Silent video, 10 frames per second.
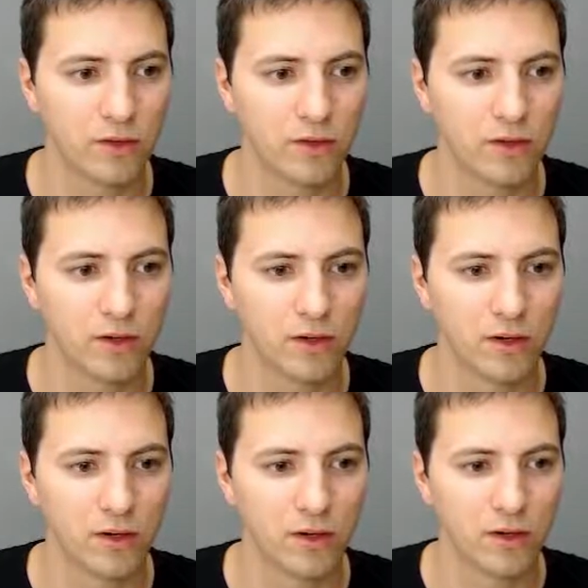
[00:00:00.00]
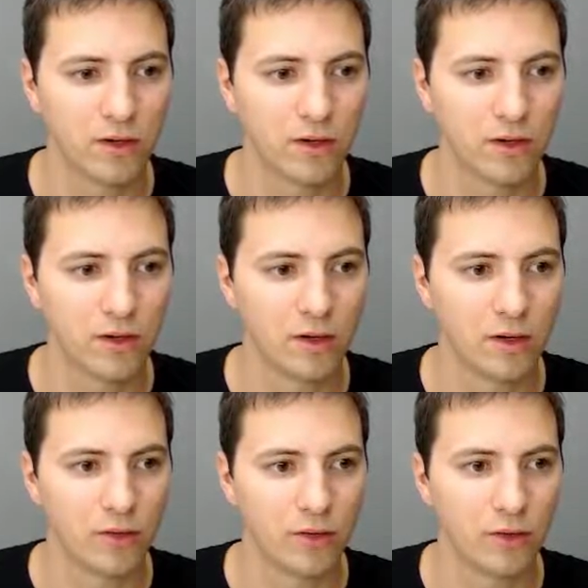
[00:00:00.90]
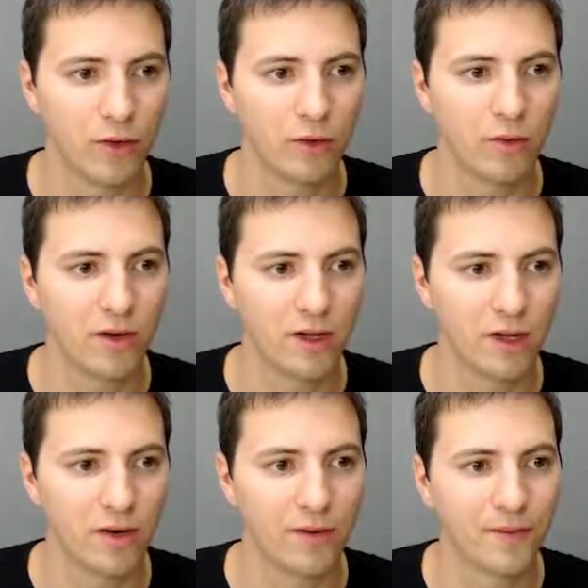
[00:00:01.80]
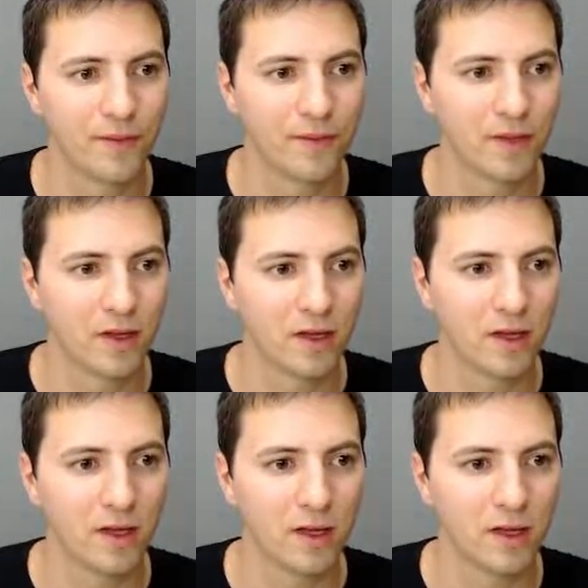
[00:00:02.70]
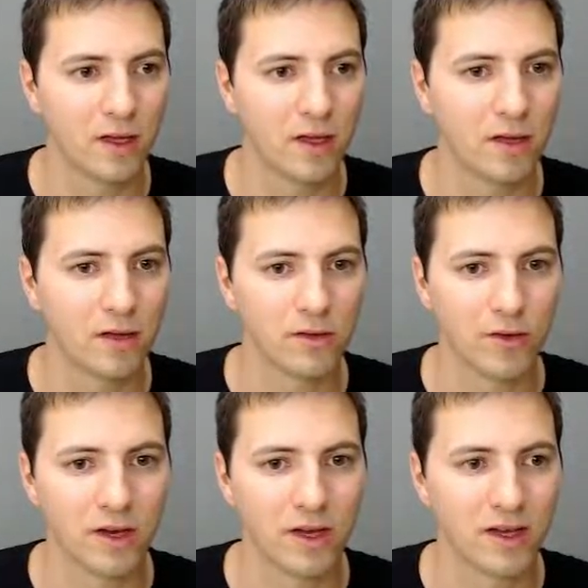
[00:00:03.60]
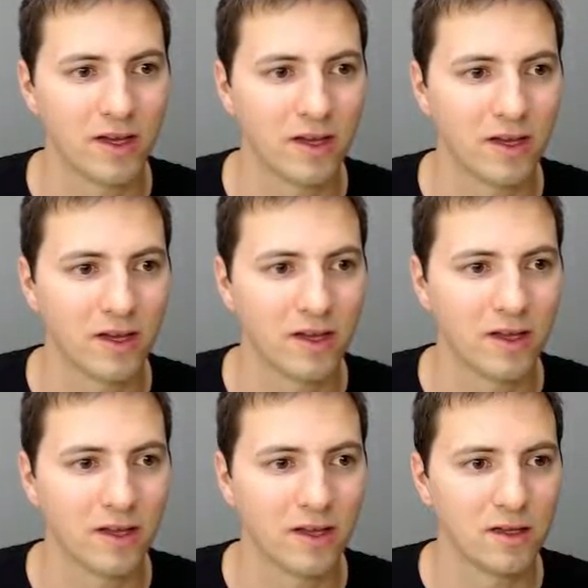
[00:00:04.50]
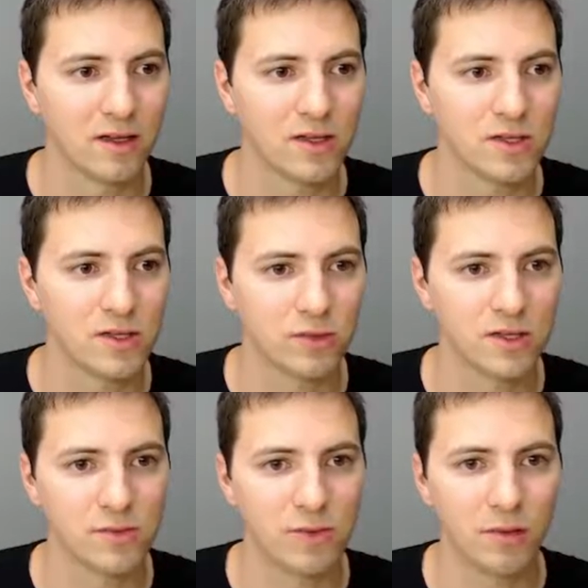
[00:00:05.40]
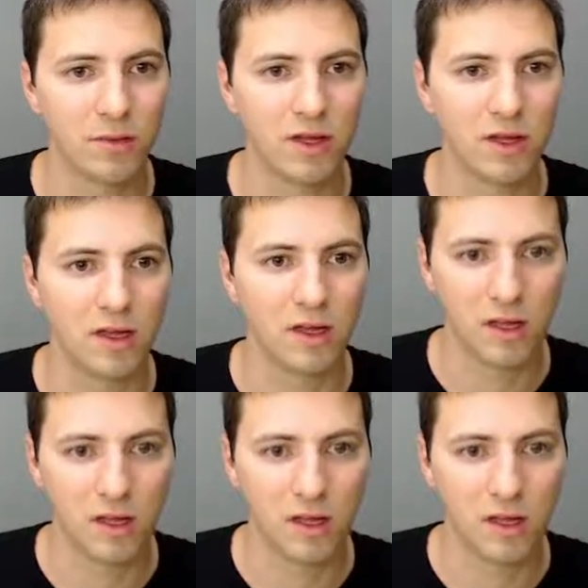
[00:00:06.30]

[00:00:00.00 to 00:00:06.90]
to the row here. Sorry. So this will be